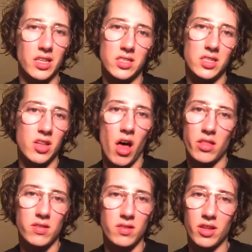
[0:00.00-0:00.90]
not
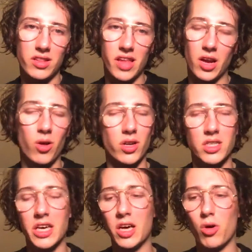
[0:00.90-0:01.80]

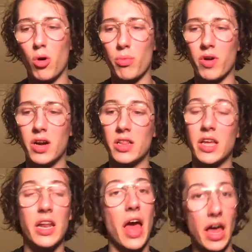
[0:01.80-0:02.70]
technology incorporated
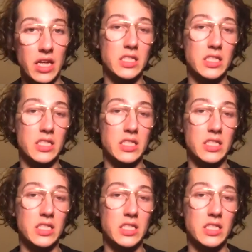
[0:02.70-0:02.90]
in any